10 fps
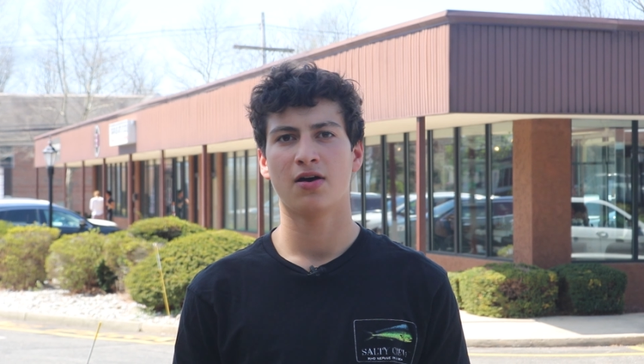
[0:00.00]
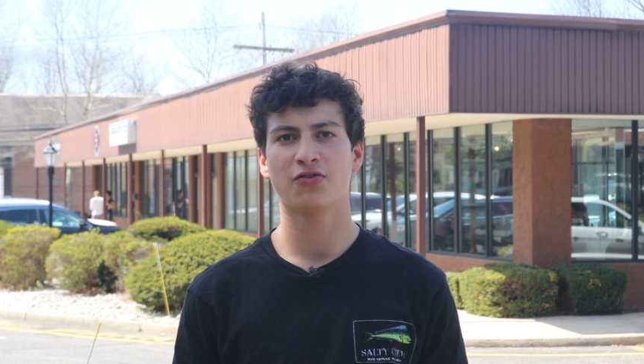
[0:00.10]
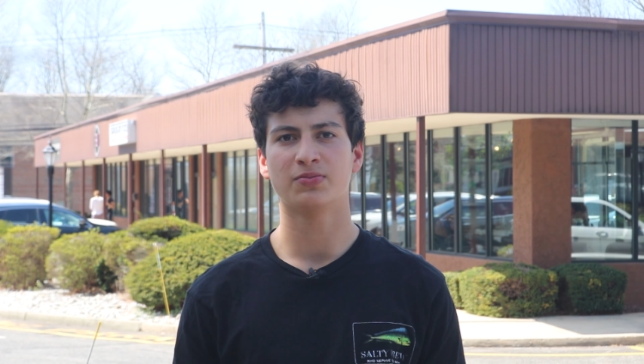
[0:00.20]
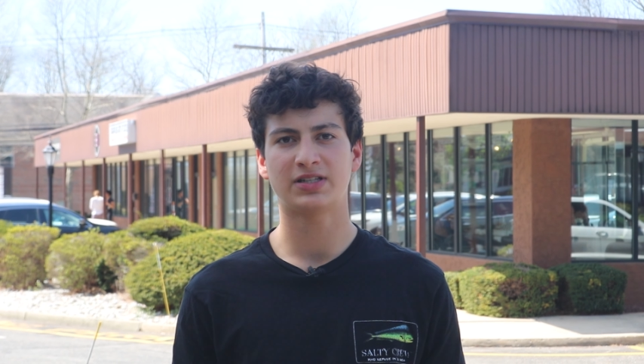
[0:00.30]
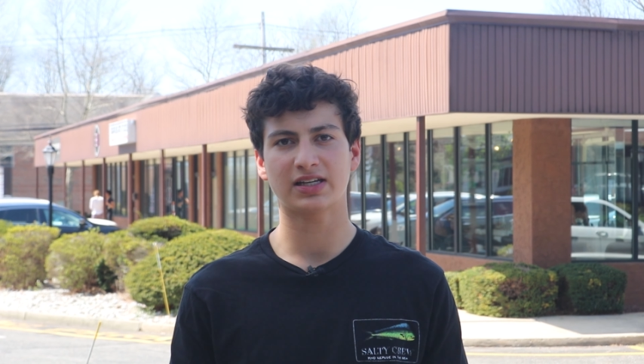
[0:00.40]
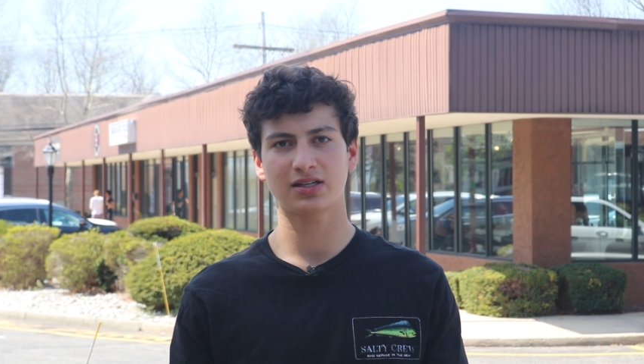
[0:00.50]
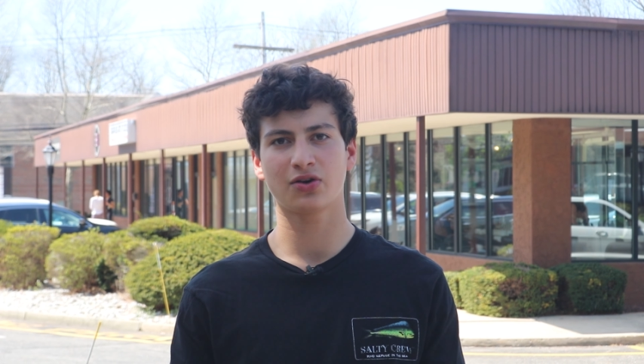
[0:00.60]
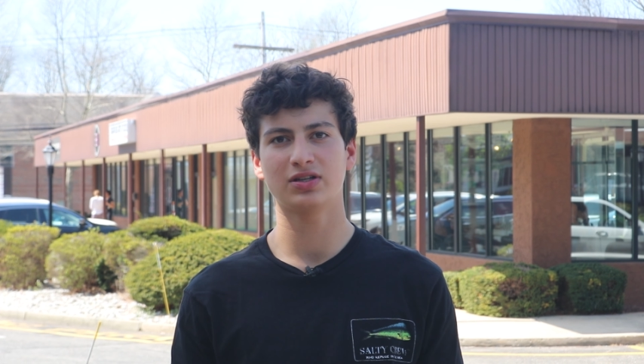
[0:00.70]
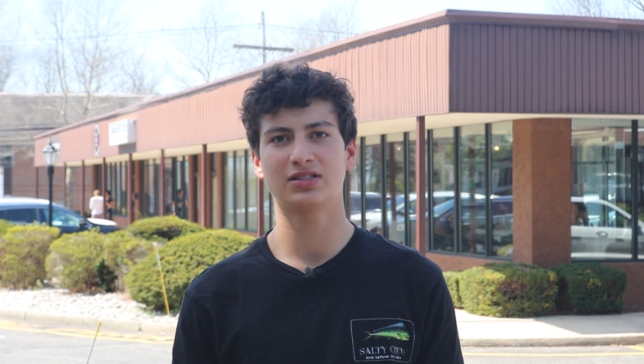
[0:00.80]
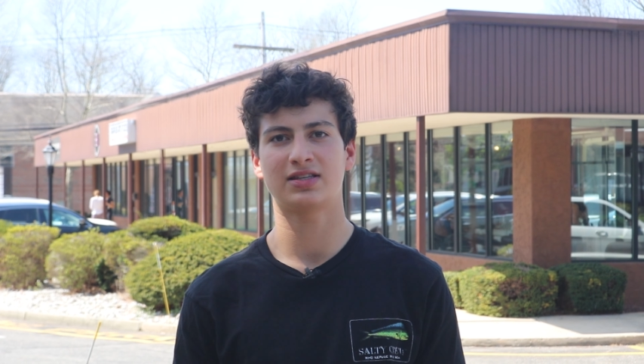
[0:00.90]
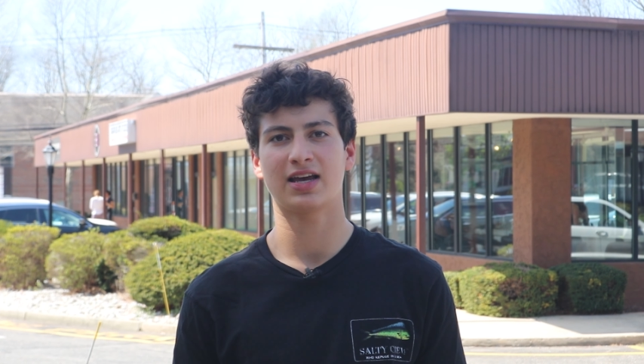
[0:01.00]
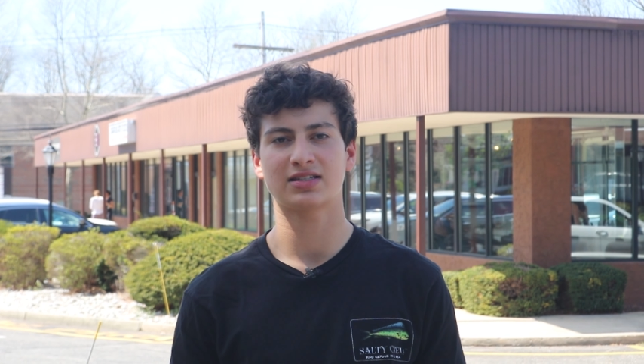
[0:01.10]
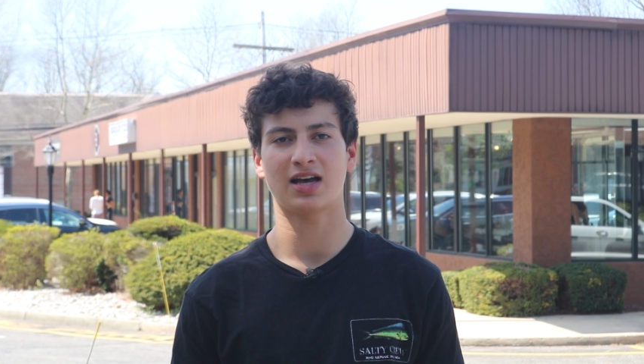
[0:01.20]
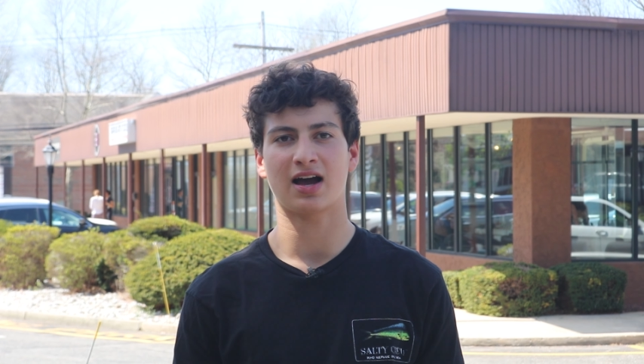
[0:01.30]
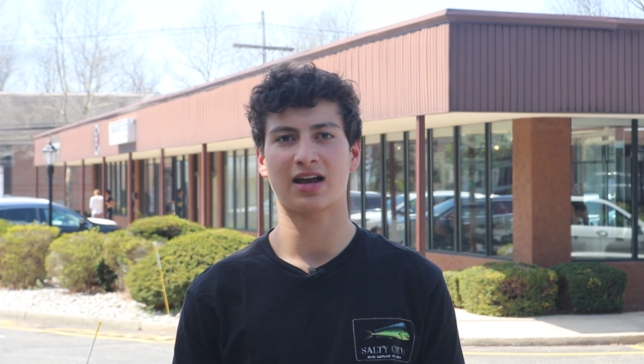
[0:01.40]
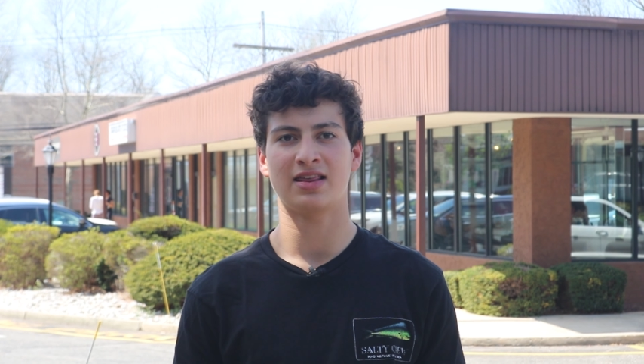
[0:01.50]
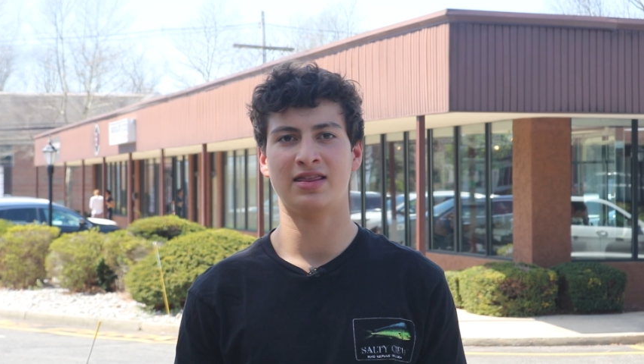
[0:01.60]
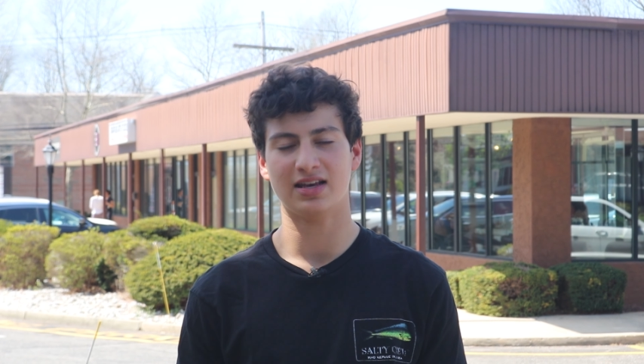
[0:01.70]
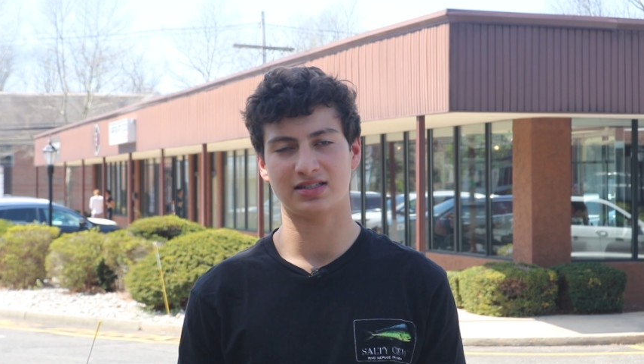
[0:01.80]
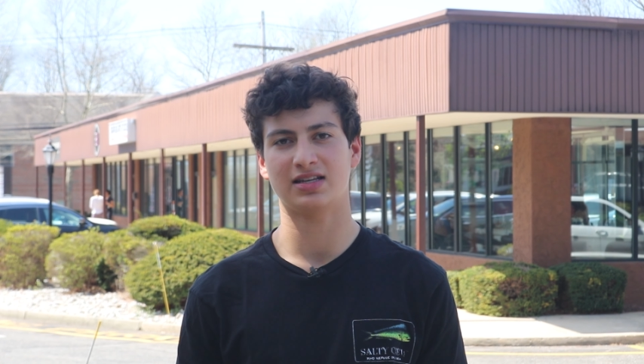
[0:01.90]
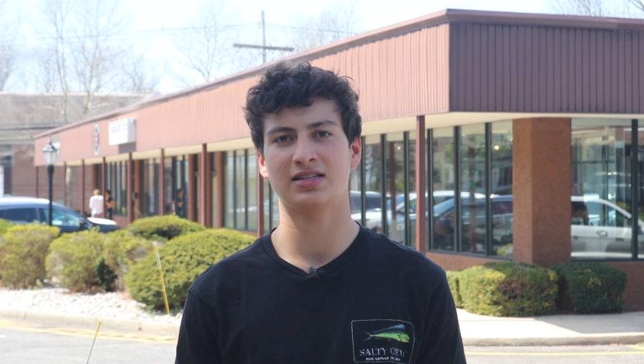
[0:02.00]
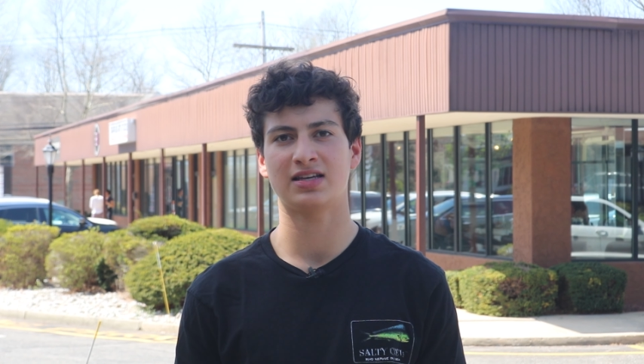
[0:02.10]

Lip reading: From 6Degrees to TikTok, this is